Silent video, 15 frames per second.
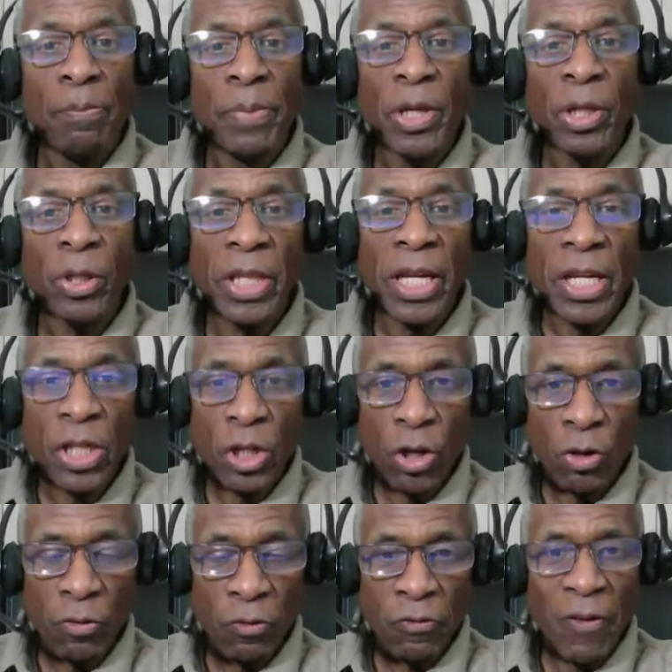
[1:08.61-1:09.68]
building
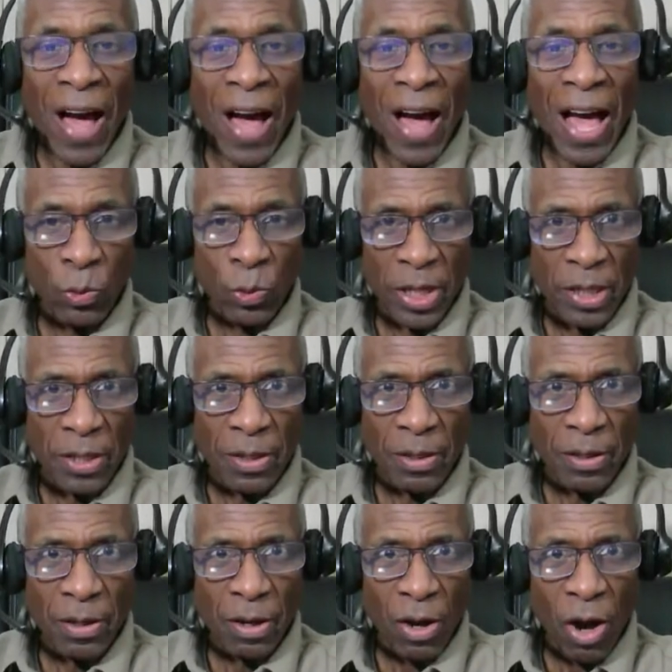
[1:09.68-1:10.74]
your following
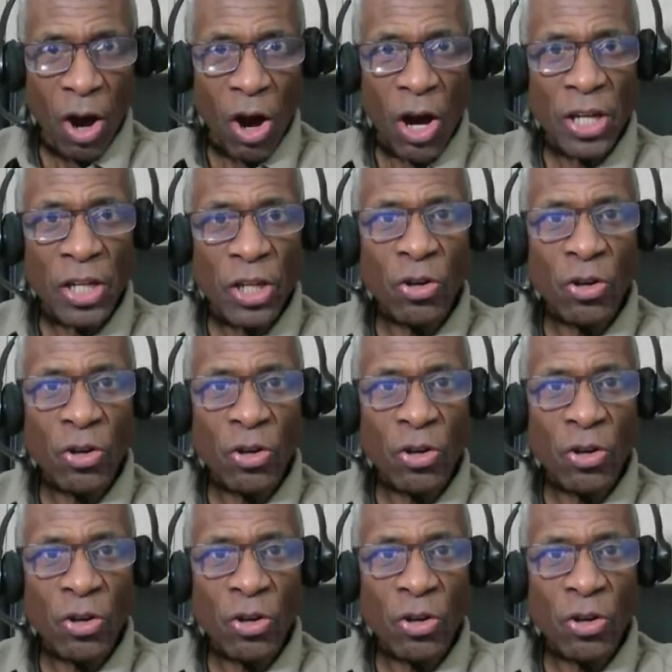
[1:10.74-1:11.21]
on